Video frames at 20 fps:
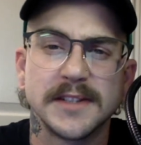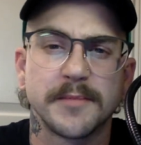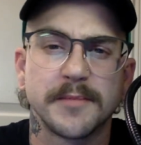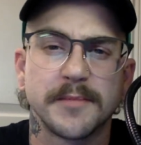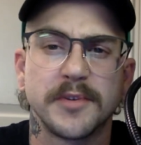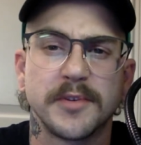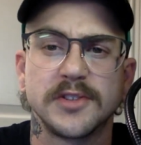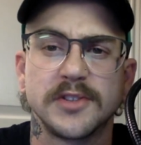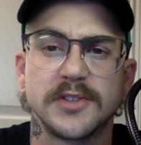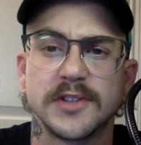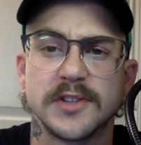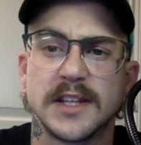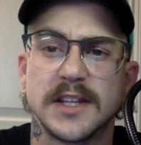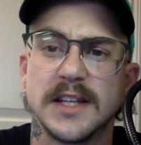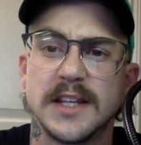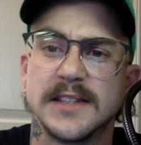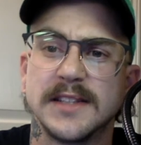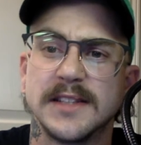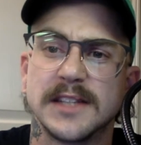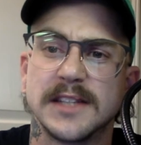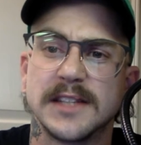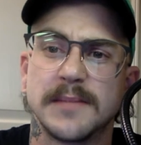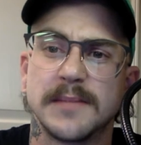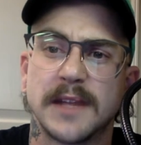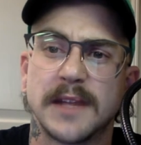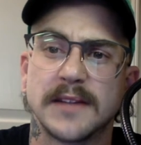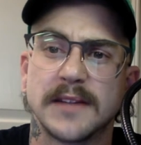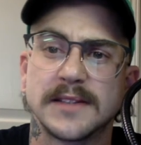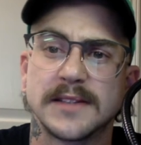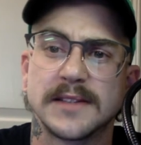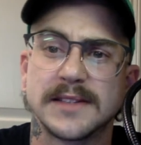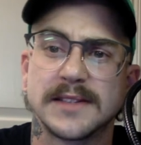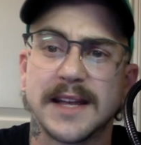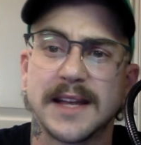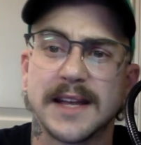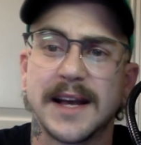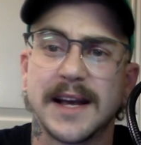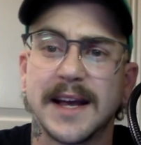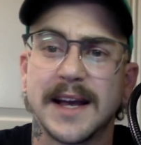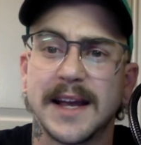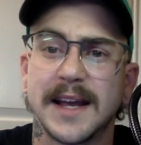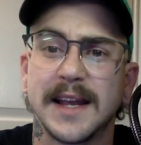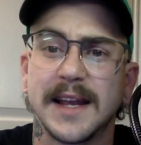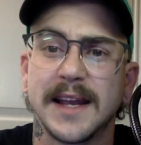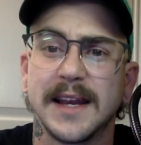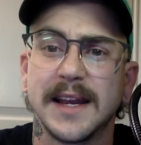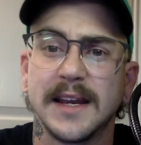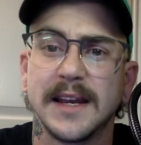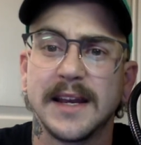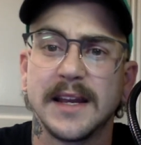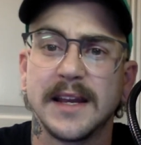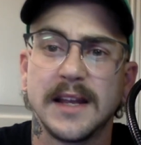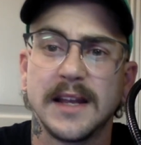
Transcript: I'm pretty sure the kids slept outside.